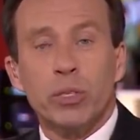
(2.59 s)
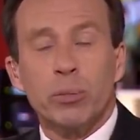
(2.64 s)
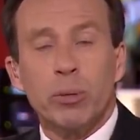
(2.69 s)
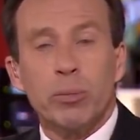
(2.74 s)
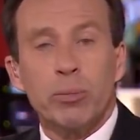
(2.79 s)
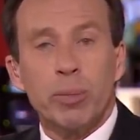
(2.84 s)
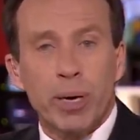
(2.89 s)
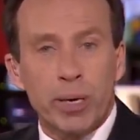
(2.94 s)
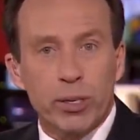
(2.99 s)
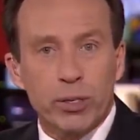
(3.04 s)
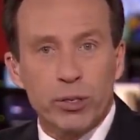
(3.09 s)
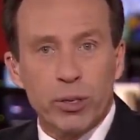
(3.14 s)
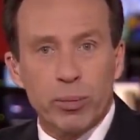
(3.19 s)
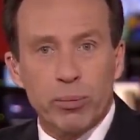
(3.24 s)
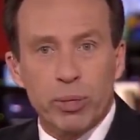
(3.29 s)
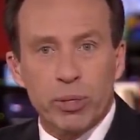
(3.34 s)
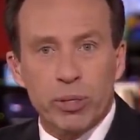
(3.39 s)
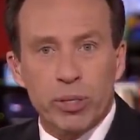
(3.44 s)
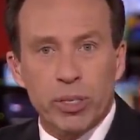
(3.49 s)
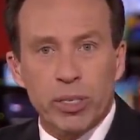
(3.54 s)
has been paying
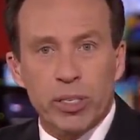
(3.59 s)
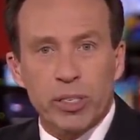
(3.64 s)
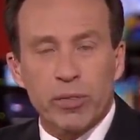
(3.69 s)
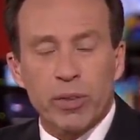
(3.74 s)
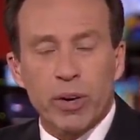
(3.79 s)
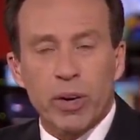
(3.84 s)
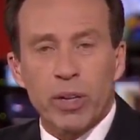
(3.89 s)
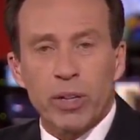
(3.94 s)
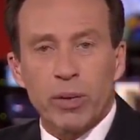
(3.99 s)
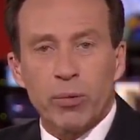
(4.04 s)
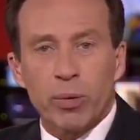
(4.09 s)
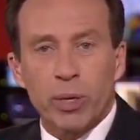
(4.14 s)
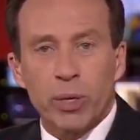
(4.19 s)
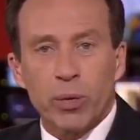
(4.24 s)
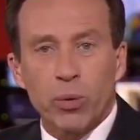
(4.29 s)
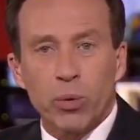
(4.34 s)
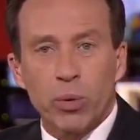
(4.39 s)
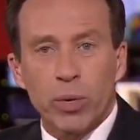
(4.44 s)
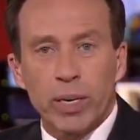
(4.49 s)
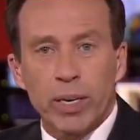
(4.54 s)
tribute to his father,
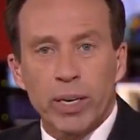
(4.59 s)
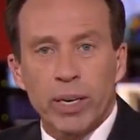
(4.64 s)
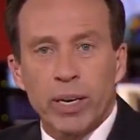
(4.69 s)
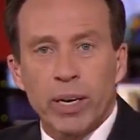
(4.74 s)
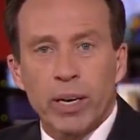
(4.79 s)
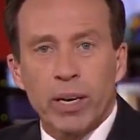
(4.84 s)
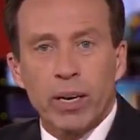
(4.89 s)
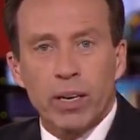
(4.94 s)
recalling